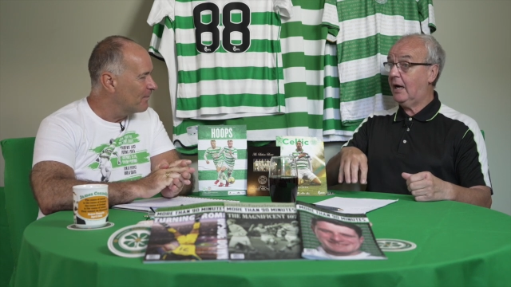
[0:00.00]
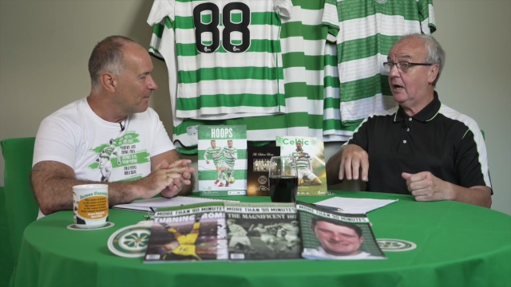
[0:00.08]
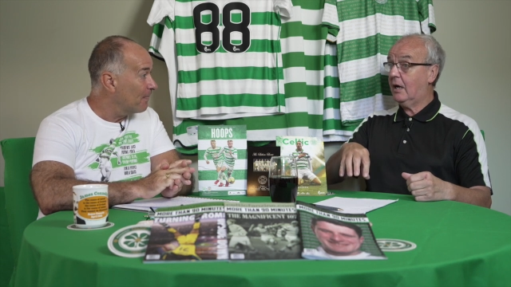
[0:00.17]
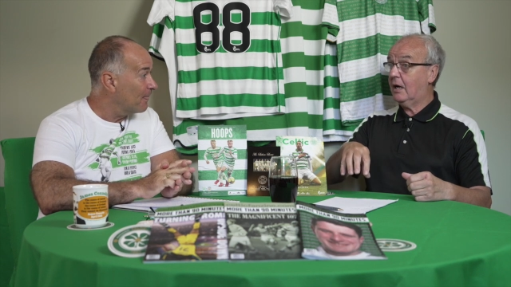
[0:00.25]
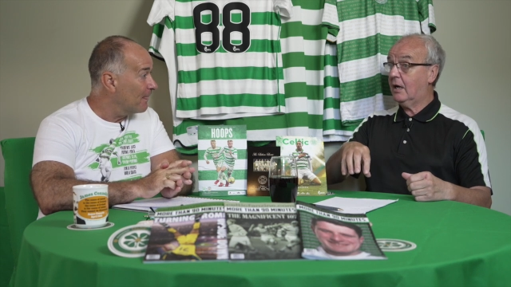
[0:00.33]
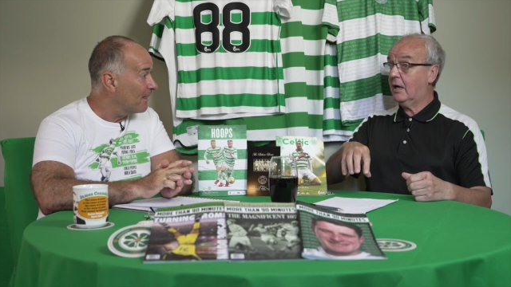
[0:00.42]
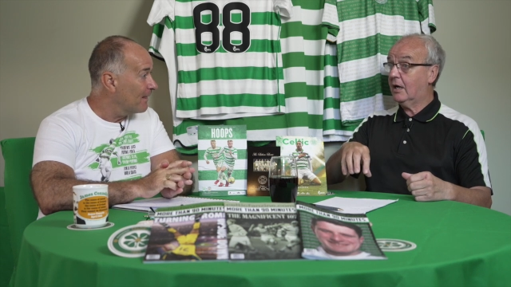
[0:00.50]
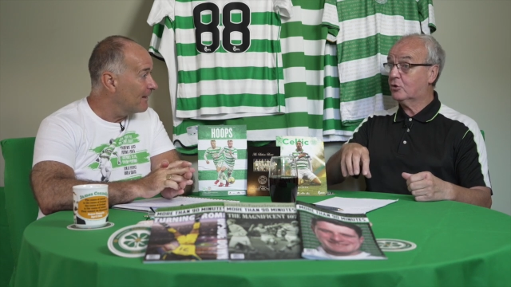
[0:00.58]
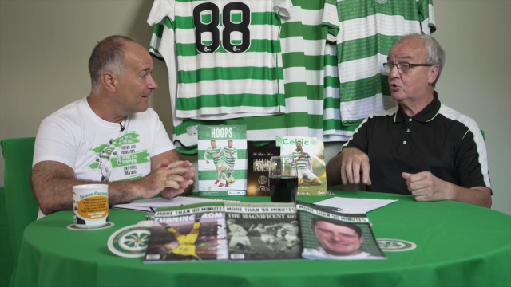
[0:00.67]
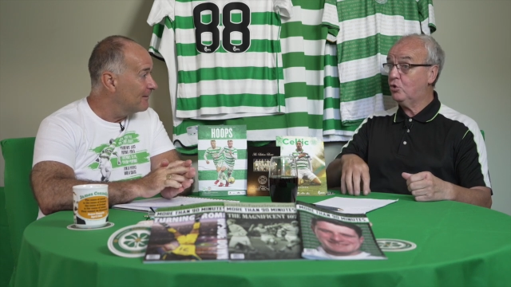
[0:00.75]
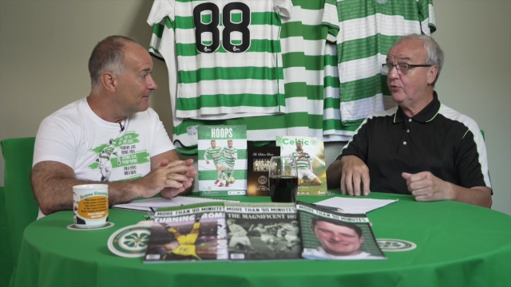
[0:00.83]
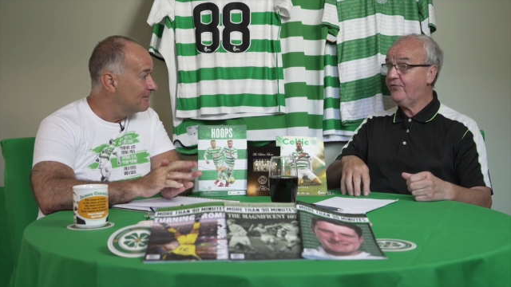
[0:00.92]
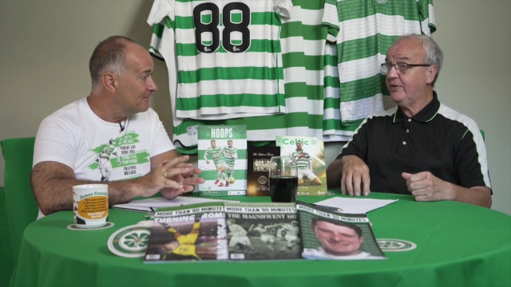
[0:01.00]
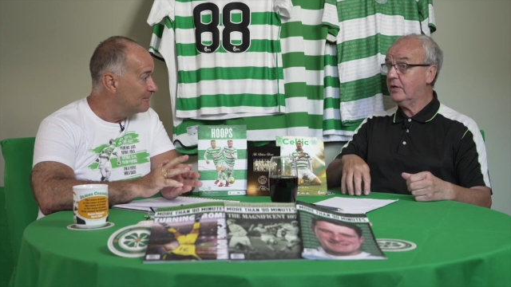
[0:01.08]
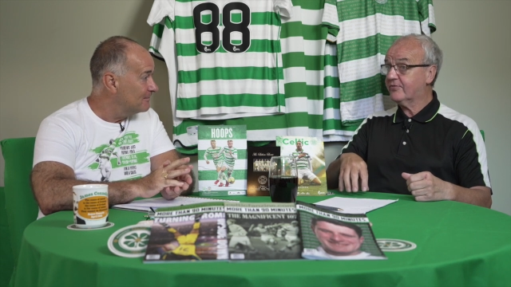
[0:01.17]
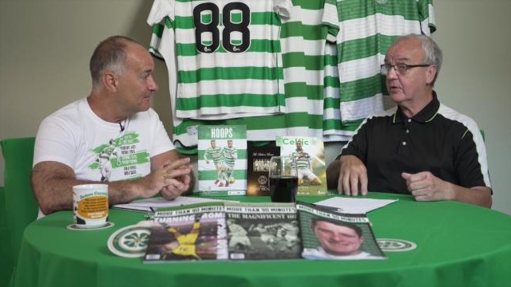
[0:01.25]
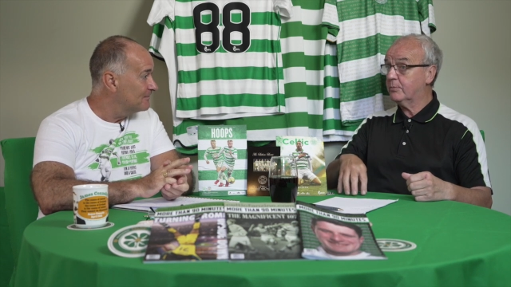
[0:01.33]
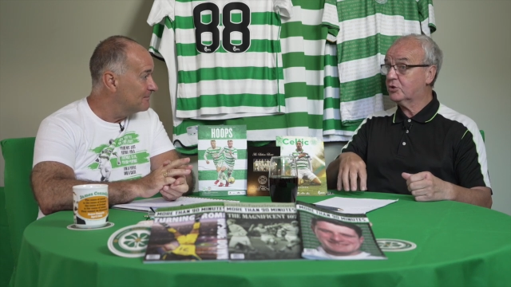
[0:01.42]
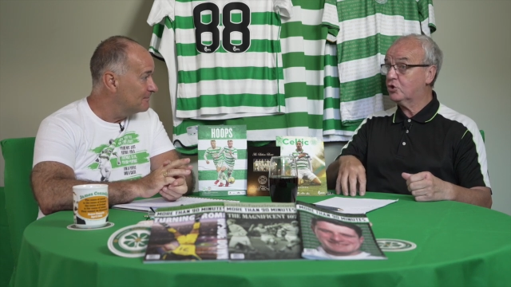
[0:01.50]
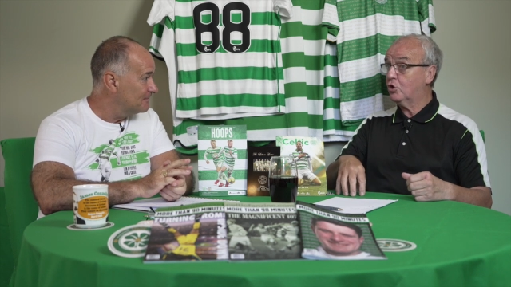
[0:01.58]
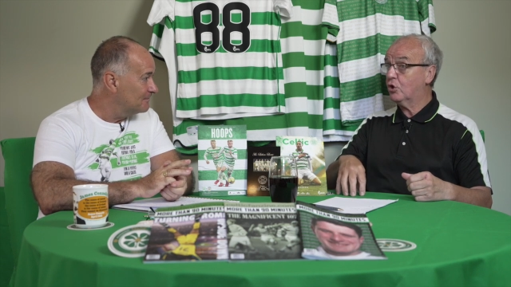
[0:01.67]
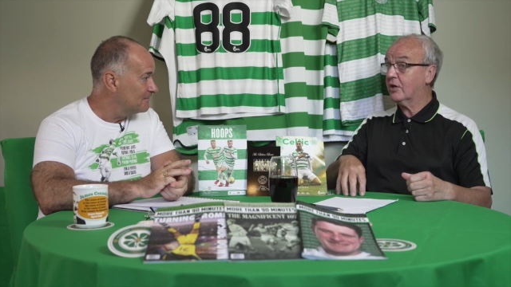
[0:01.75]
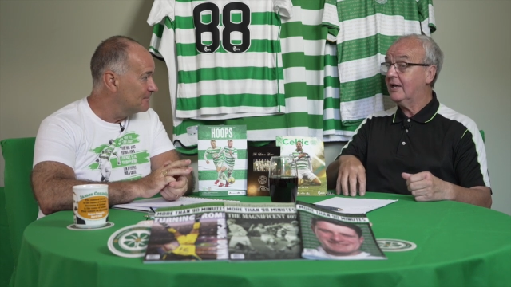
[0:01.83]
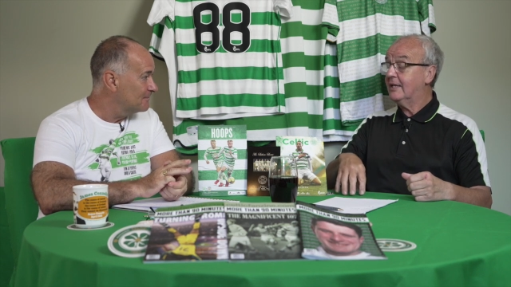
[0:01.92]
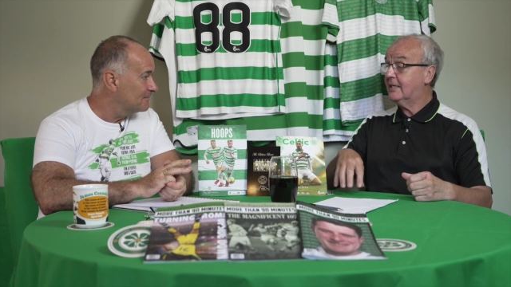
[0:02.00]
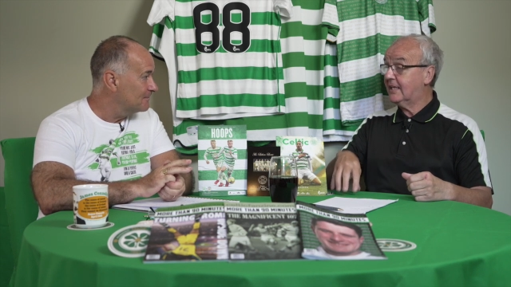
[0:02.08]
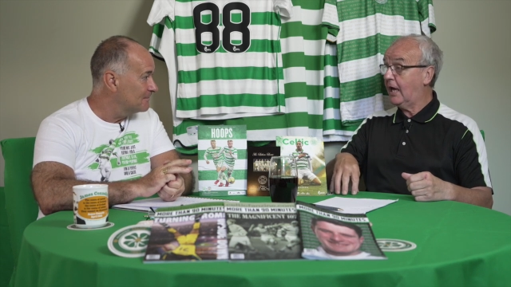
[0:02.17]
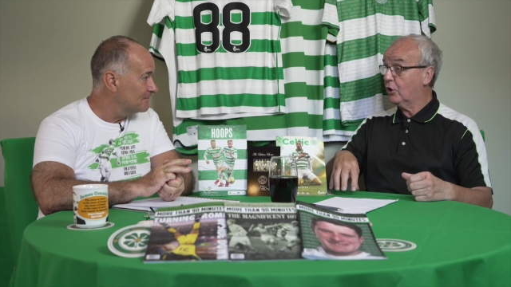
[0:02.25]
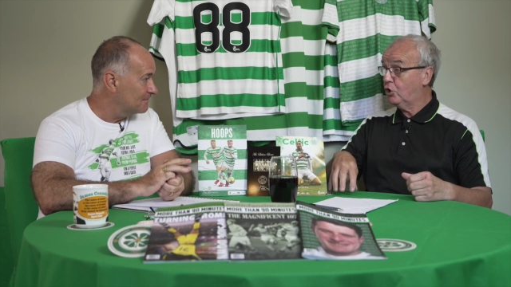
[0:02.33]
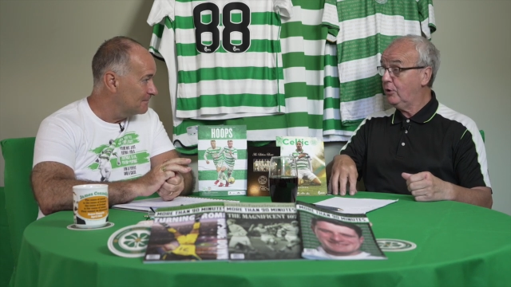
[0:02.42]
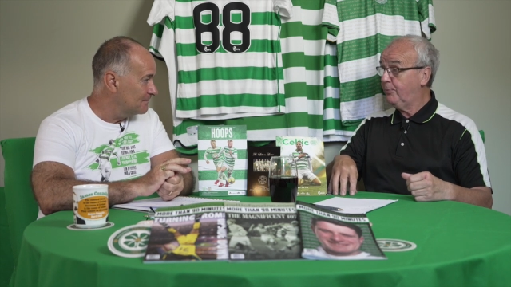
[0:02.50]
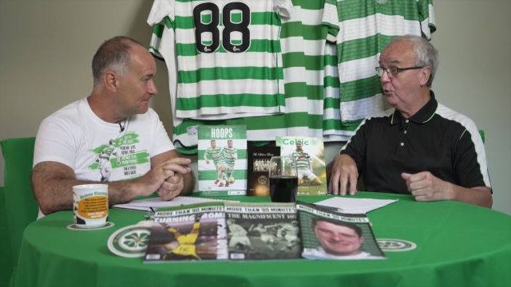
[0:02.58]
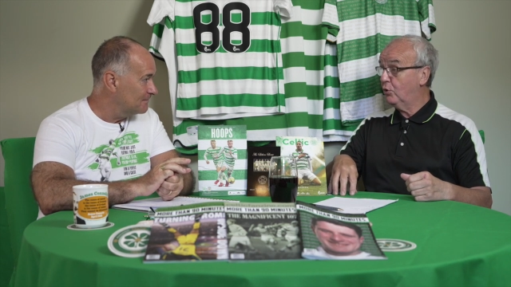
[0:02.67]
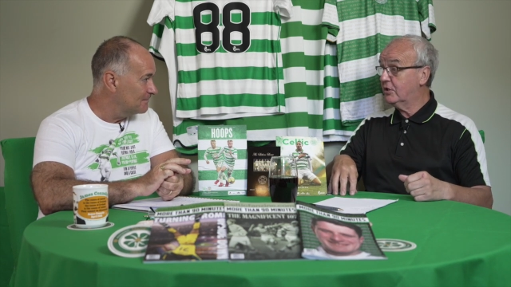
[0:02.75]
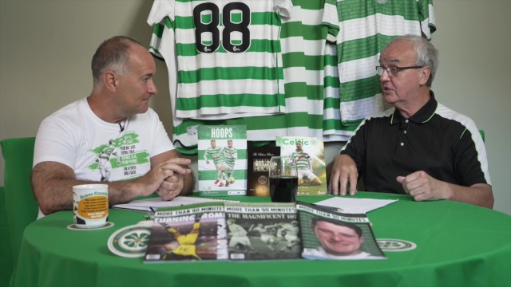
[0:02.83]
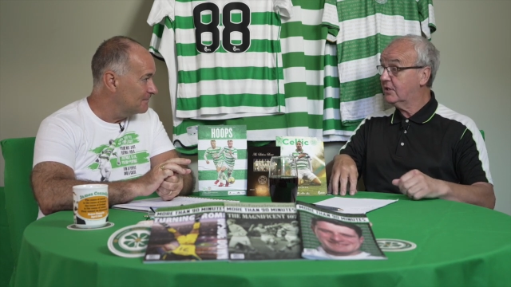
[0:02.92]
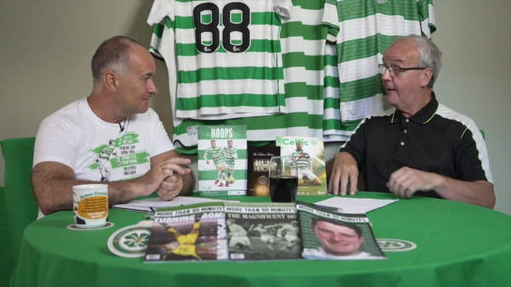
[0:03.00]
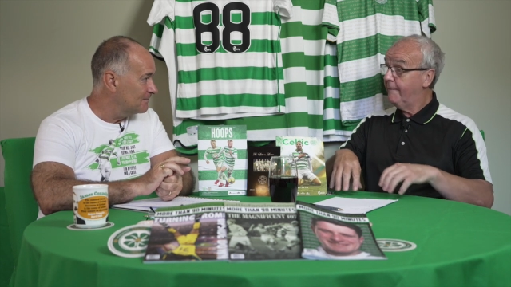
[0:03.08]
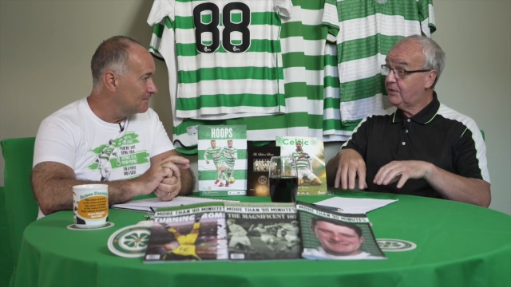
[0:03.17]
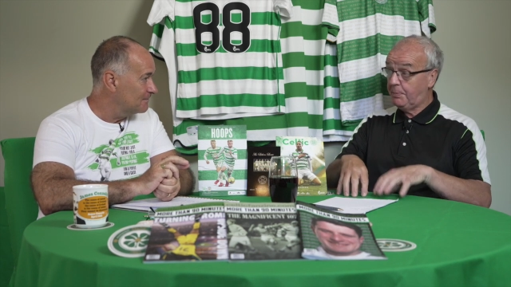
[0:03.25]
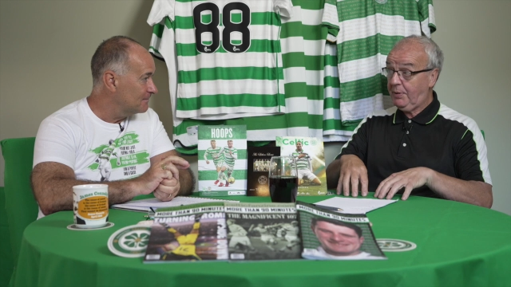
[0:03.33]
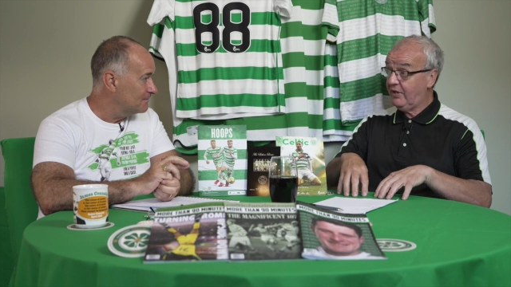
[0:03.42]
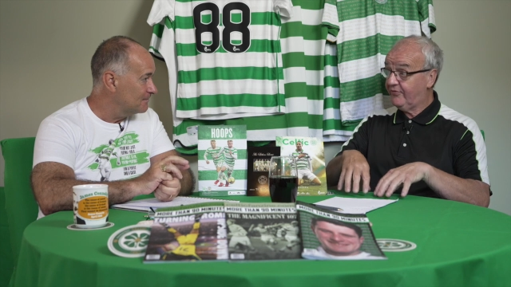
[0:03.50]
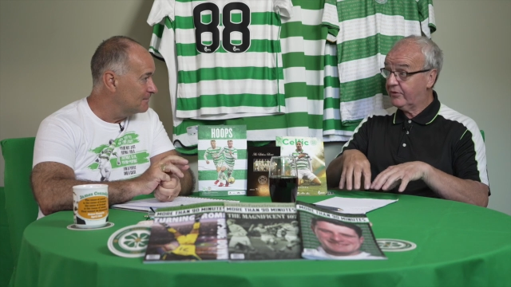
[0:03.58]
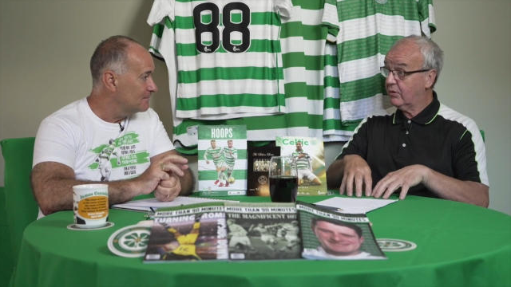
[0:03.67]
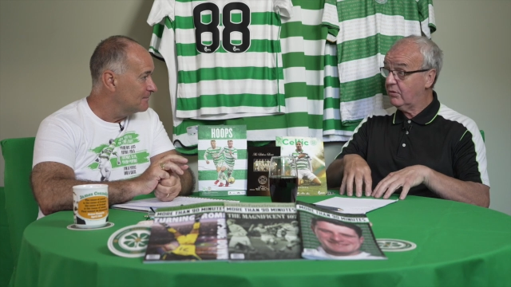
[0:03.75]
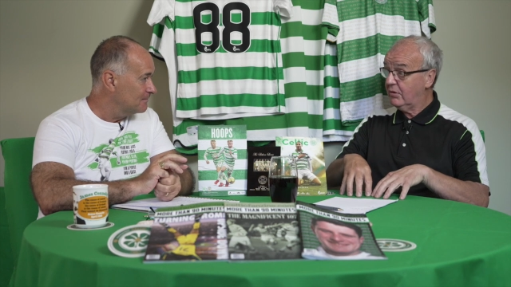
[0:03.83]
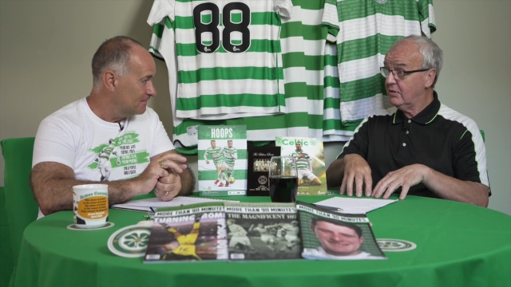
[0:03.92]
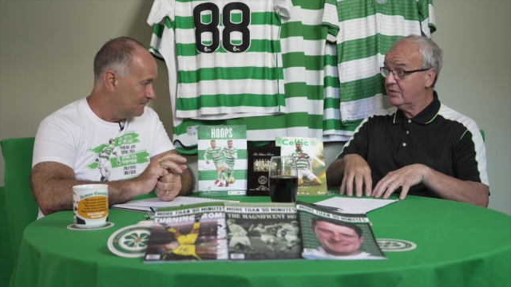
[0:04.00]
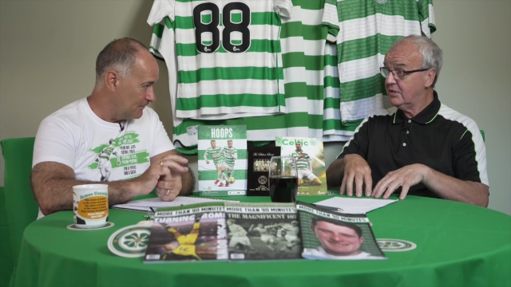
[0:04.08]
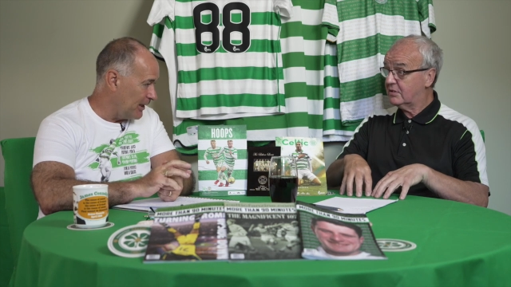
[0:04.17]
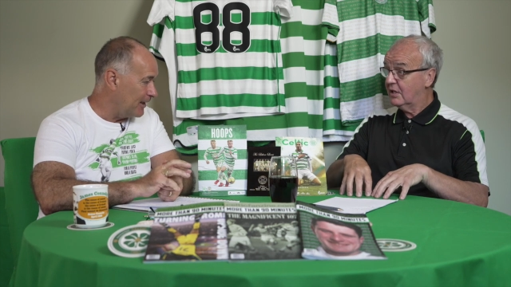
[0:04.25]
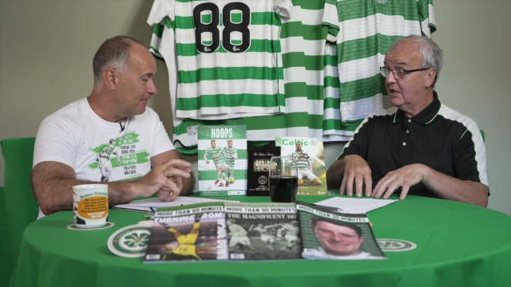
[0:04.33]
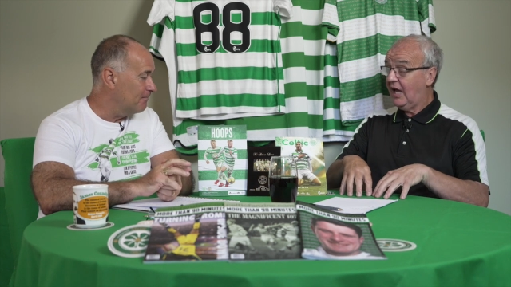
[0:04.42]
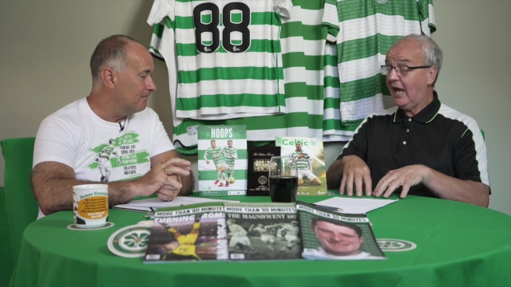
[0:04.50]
Speaker 1: uh, a trophy of some sort to get a good bonus they pay for our holidays. Right.